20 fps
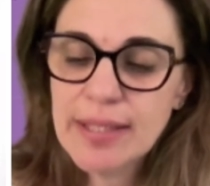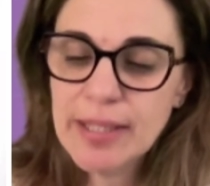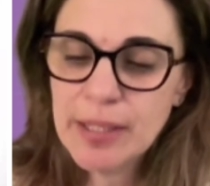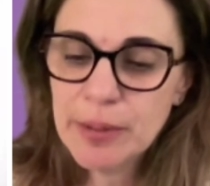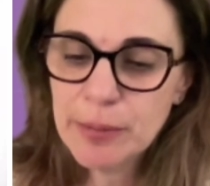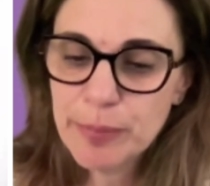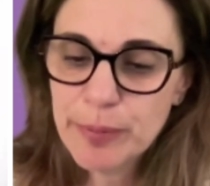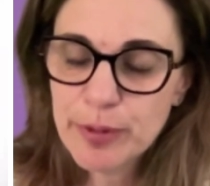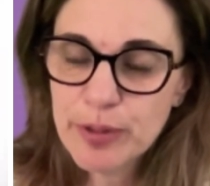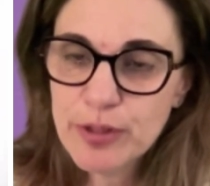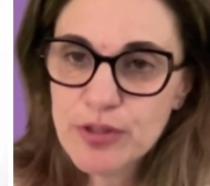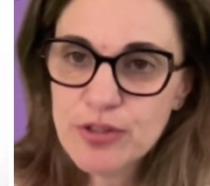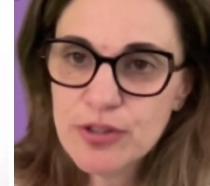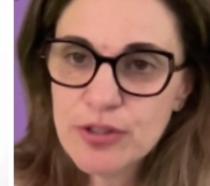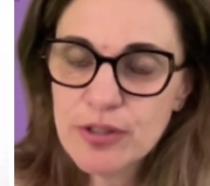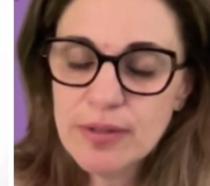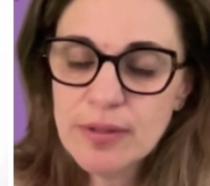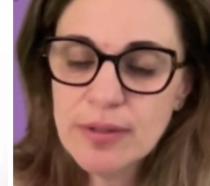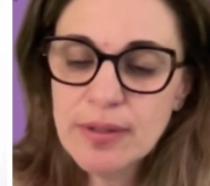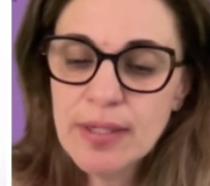in
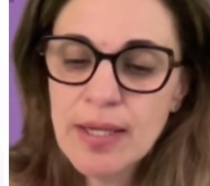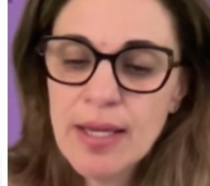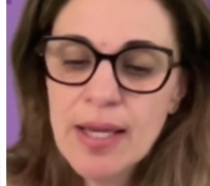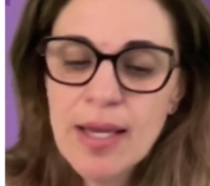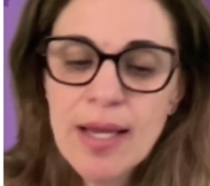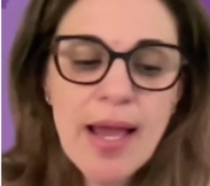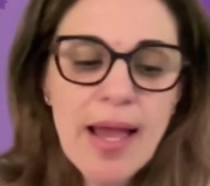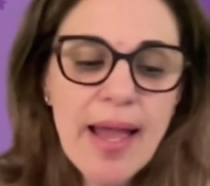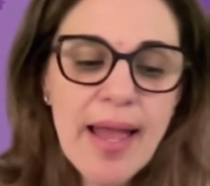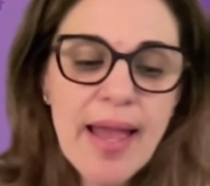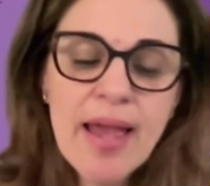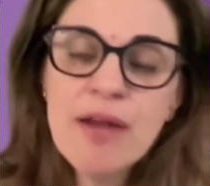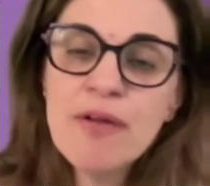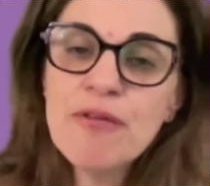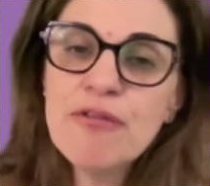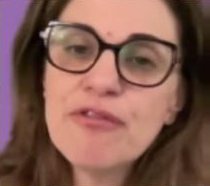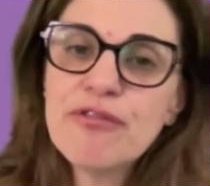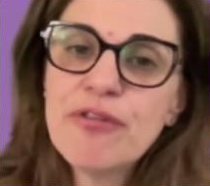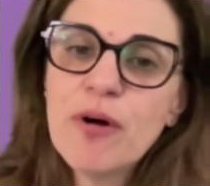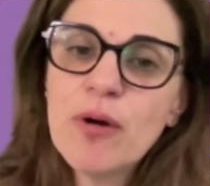person
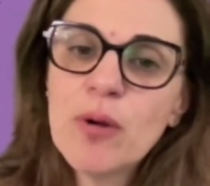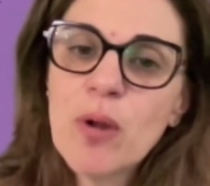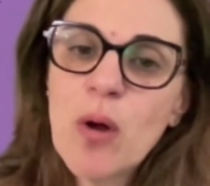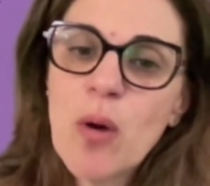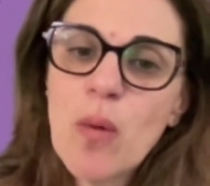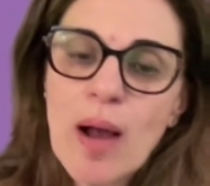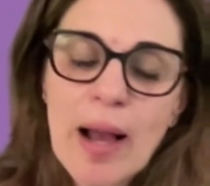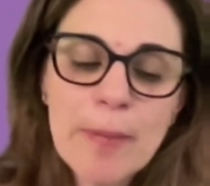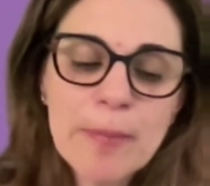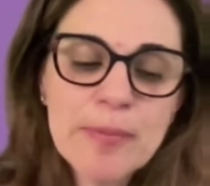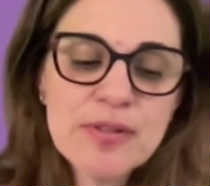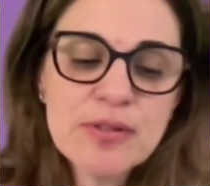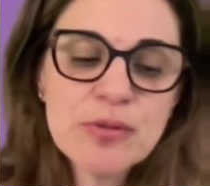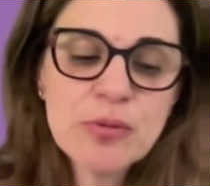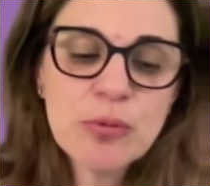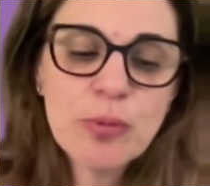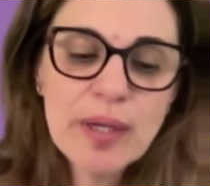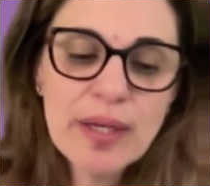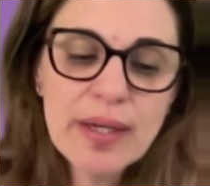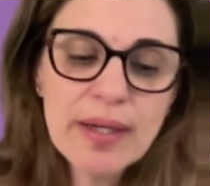and follow-ups
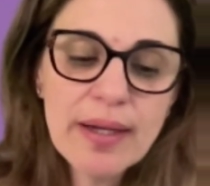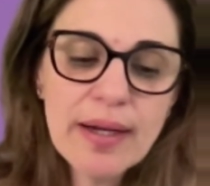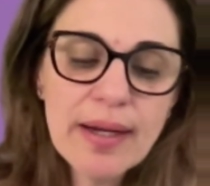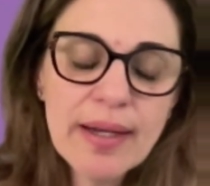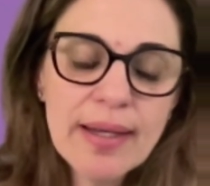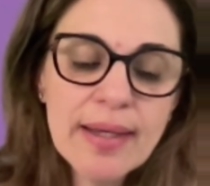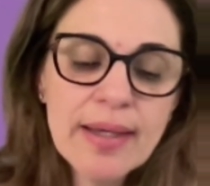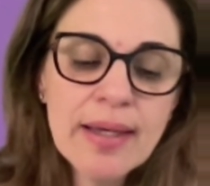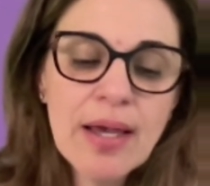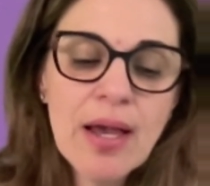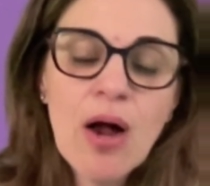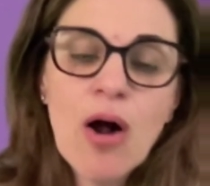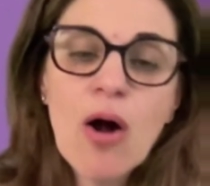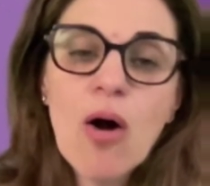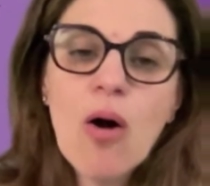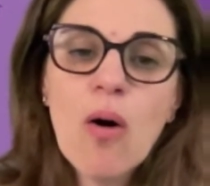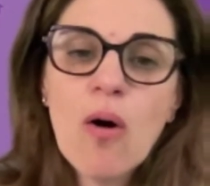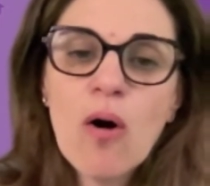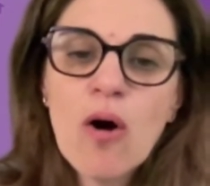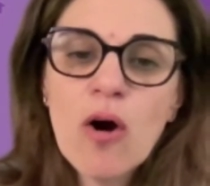weekly
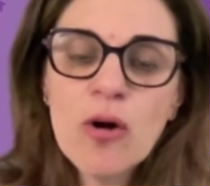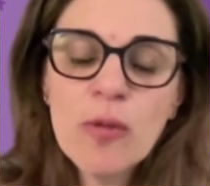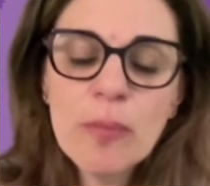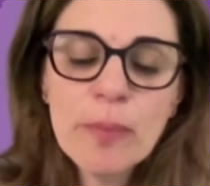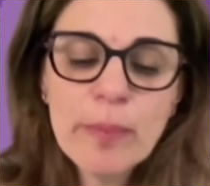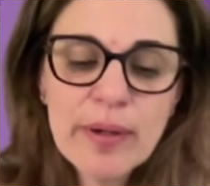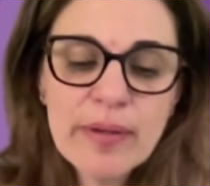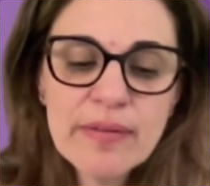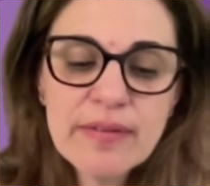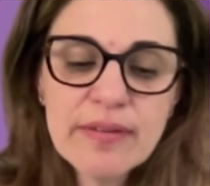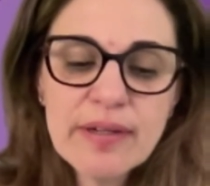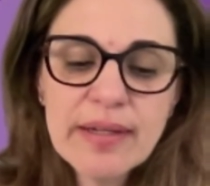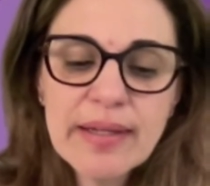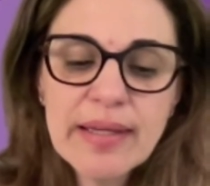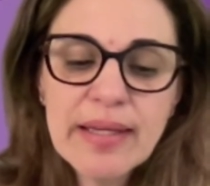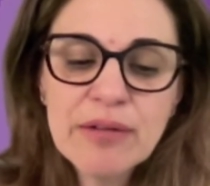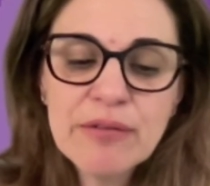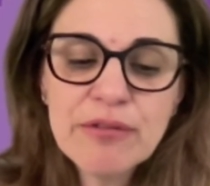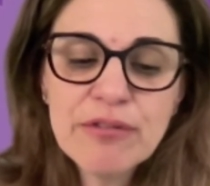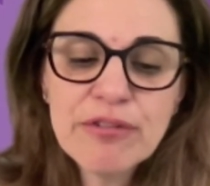or
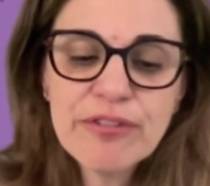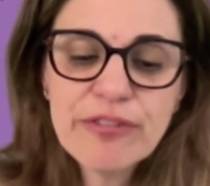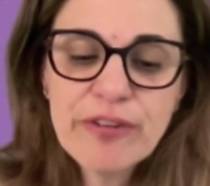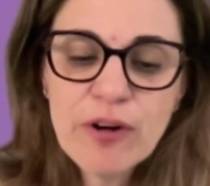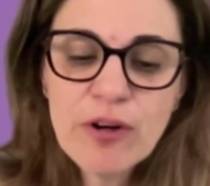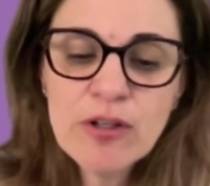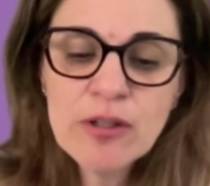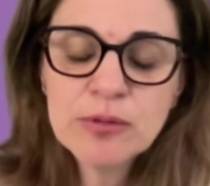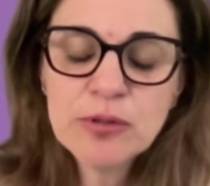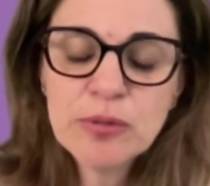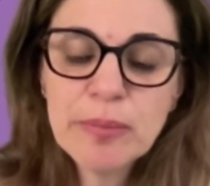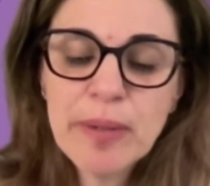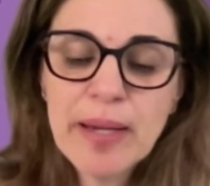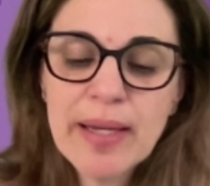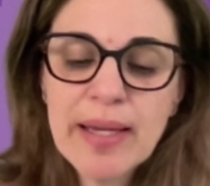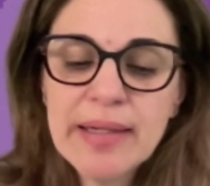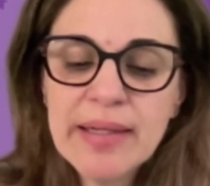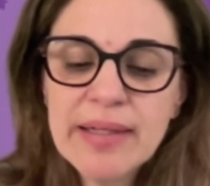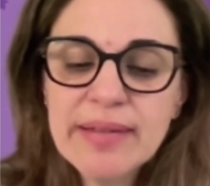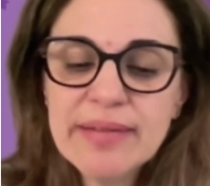monthly, informed by
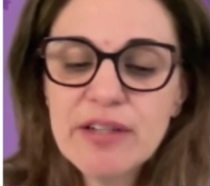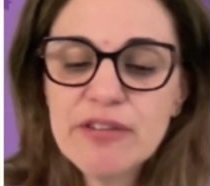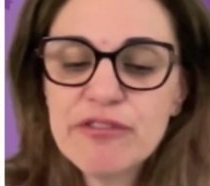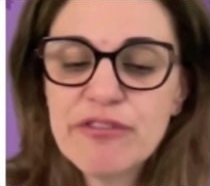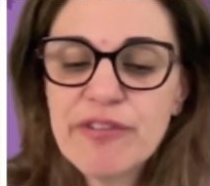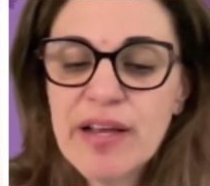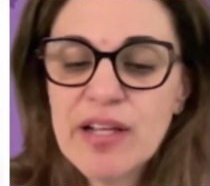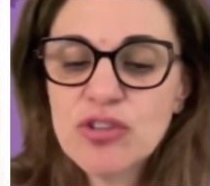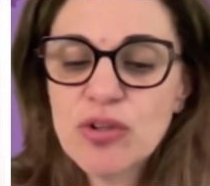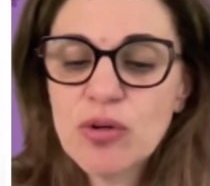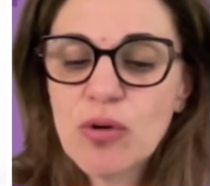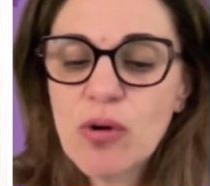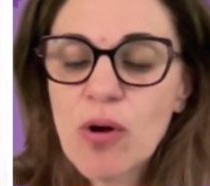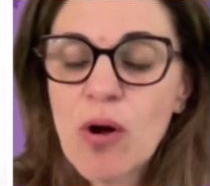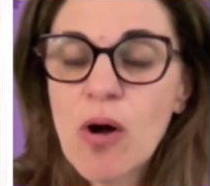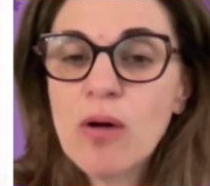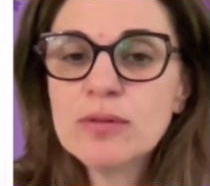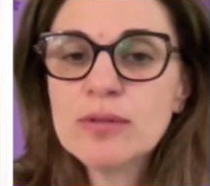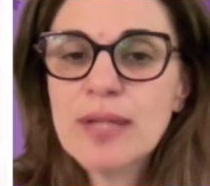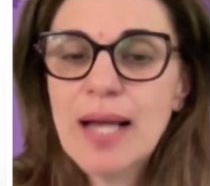an intervention
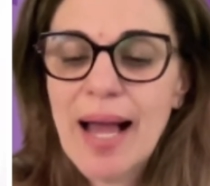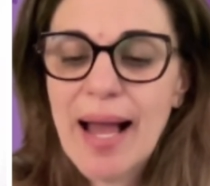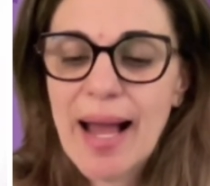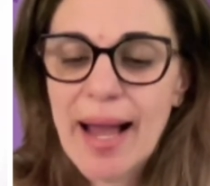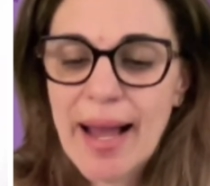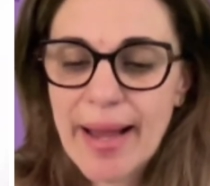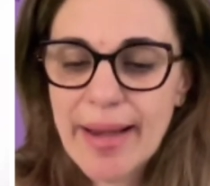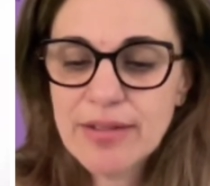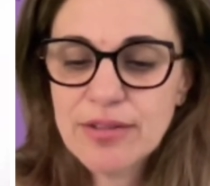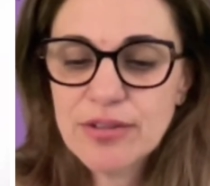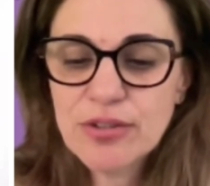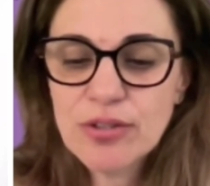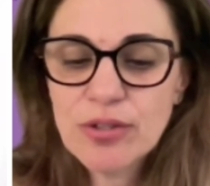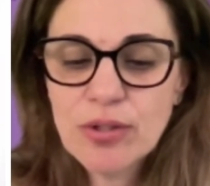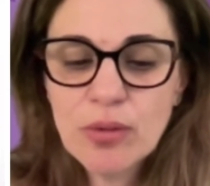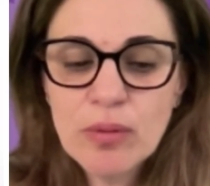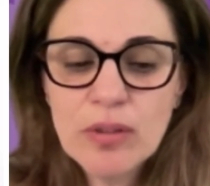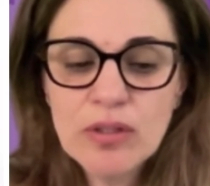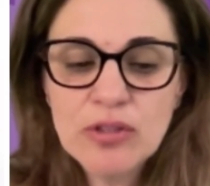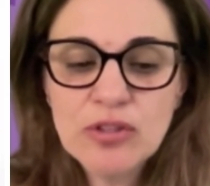called ACT,
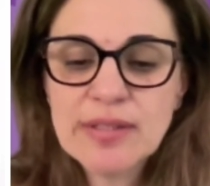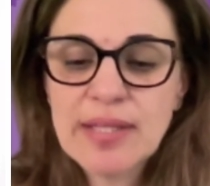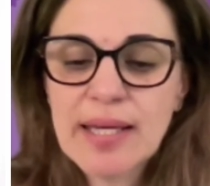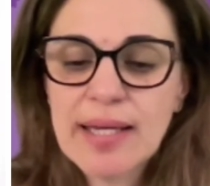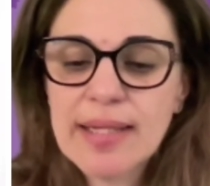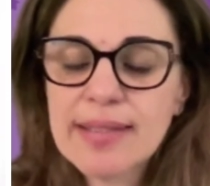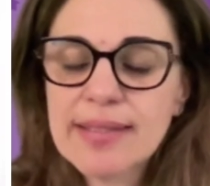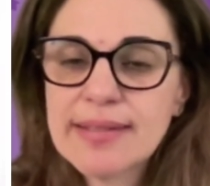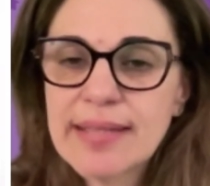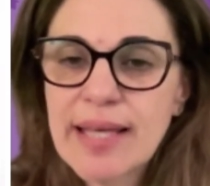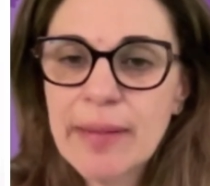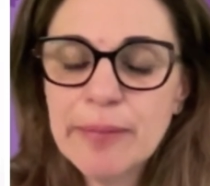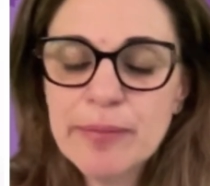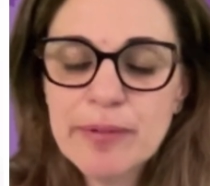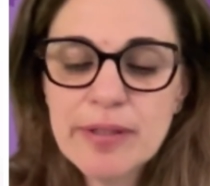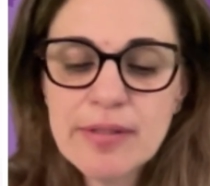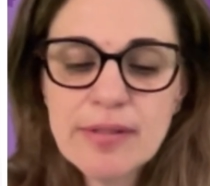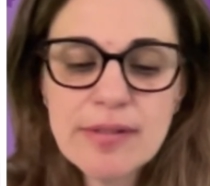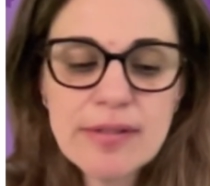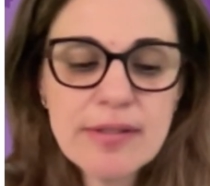which is
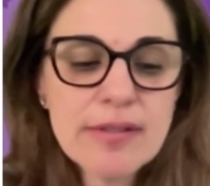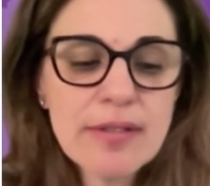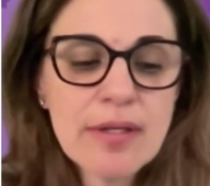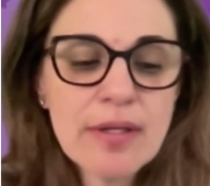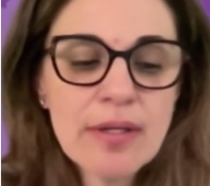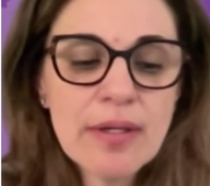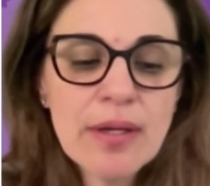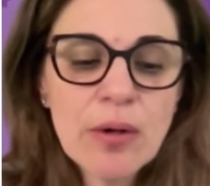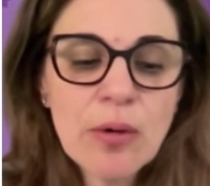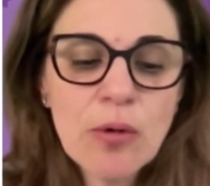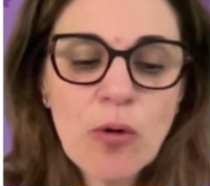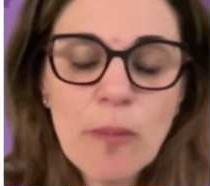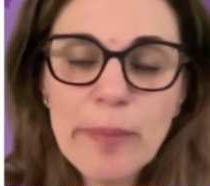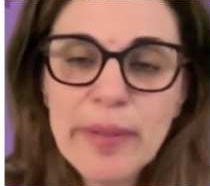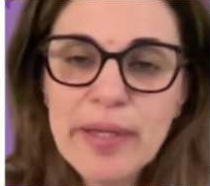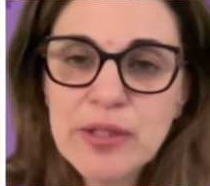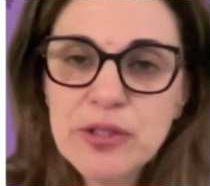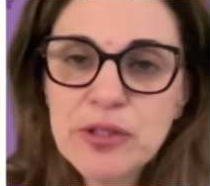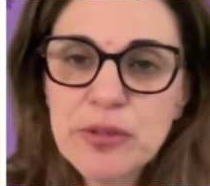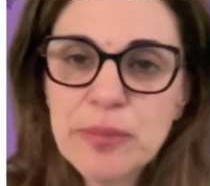Acceptance
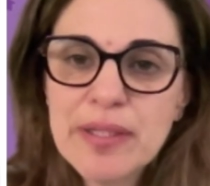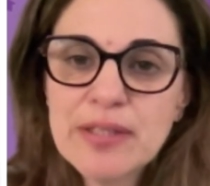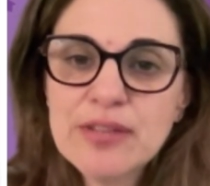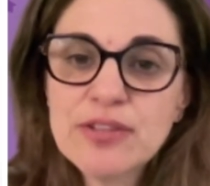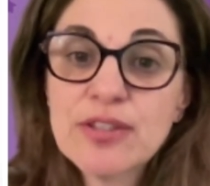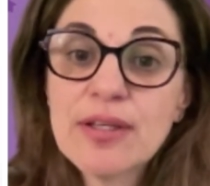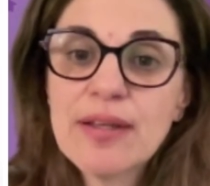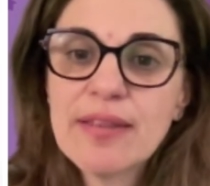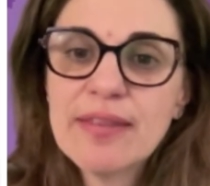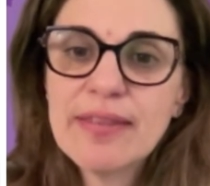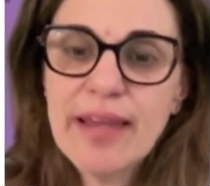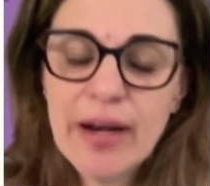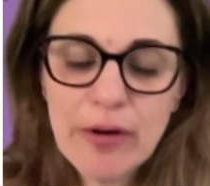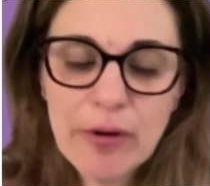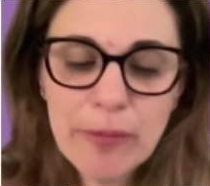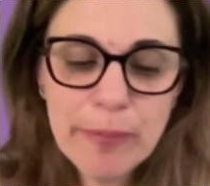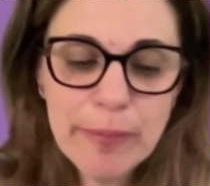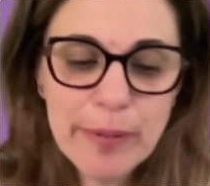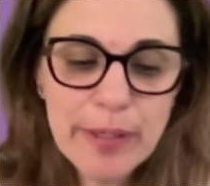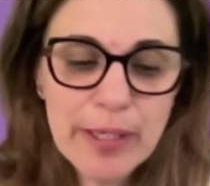Commitment
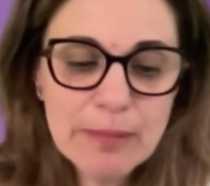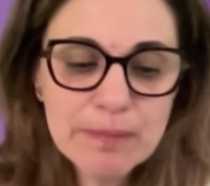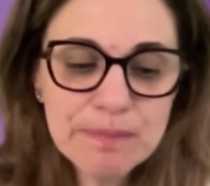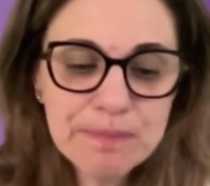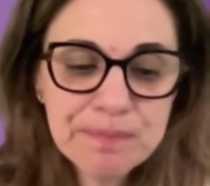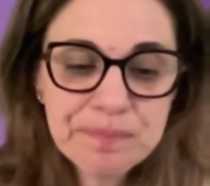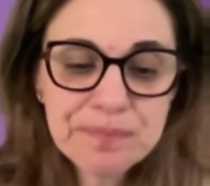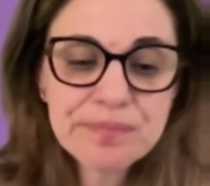Therapy.